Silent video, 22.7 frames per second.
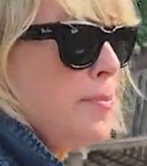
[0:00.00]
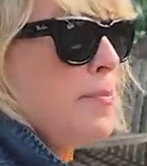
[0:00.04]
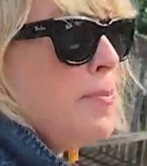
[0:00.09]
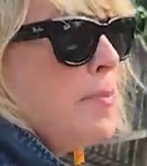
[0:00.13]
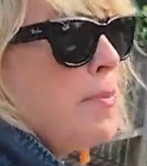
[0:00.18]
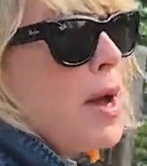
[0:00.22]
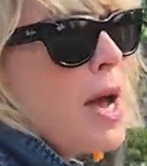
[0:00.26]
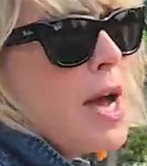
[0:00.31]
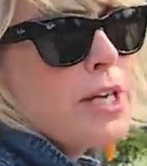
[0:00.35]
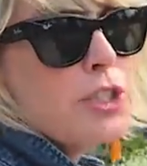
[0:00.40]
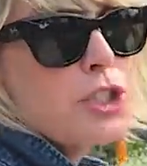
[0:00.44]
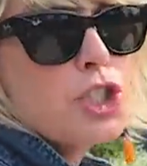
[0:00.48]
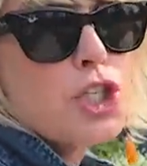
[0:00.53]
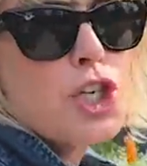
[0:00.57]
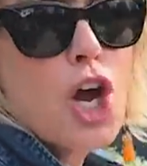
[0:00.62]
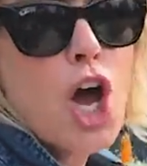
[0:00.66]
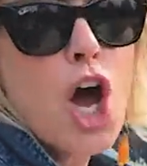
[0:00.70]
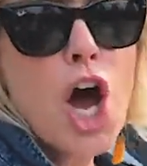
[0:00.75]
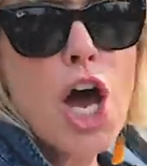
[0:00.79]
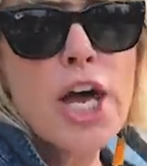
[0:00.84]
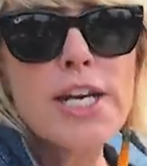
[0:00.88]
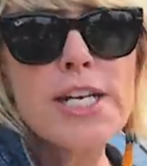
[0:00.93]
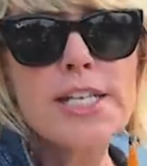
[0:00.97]
much
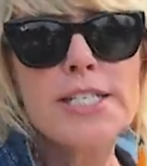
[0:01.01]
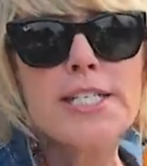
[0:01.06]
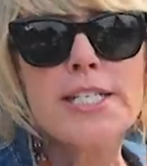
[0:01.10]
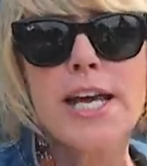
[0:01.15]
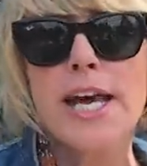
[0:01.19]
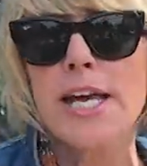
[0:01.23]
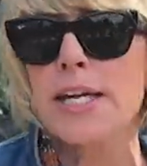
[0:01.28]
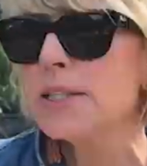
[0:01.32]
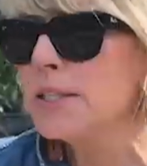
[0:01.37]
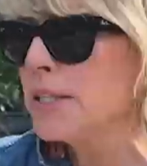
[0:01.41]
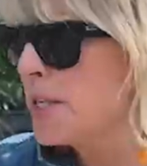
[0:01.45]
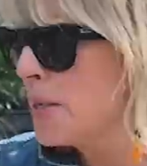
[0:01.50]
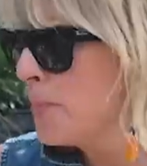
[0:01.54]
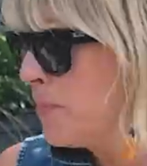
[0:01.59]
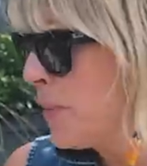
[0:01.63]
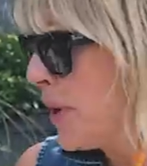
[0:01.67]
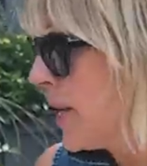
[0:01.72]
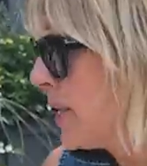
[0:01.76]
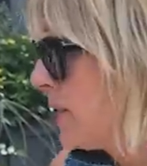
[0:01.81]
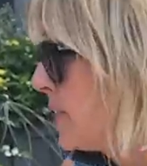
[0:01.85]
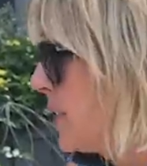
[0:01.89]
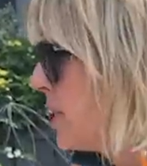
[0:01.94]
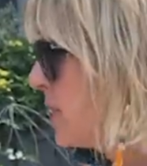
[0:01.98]
on a daily
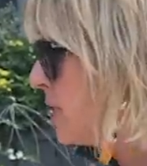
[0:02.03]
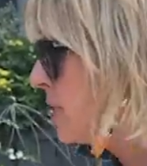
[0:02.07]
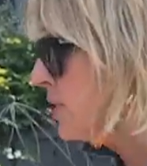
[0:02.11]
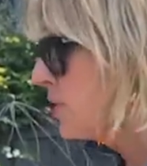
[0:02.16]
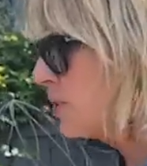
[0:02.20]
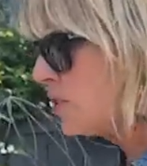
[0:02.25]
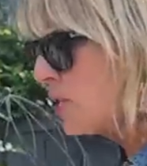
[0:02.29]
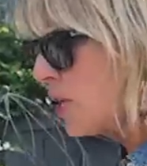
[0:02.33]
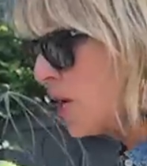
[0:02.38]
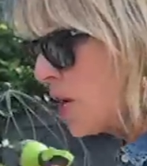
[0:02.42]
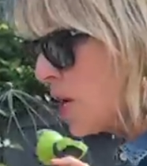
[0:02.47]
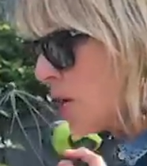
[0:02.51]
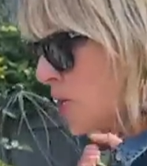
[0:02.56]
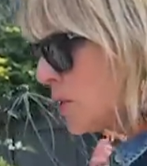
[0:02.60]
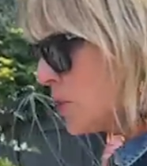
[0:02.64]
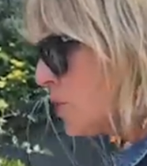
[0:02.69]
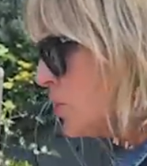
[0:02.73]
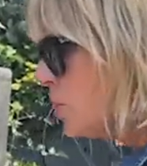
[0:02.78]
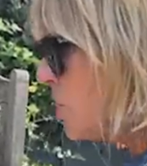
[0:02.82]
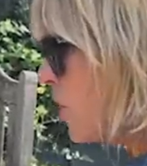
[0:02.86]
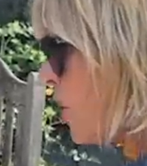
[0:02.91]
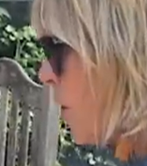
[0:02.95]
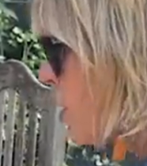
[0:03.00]
basis.
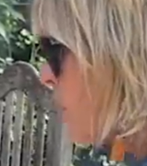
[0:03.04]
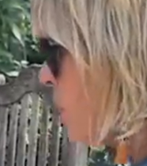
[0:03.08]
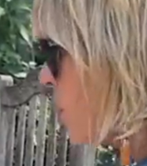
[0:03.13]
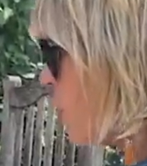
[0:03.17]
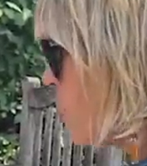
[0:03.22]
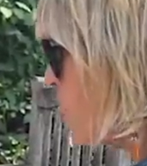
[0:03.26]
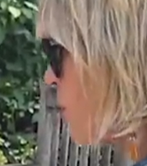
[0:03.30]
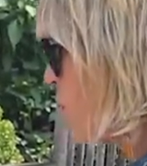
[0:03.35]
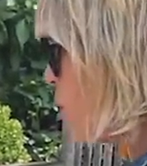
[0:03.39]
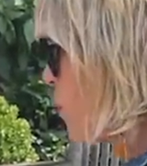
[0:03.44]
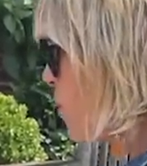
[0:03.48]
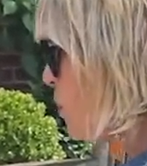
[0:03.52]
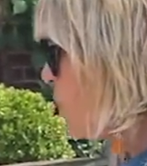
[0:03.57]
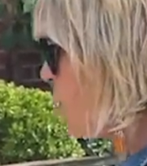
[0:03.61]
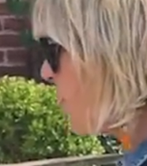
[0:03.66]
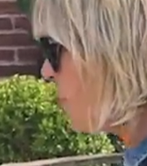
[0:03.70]
So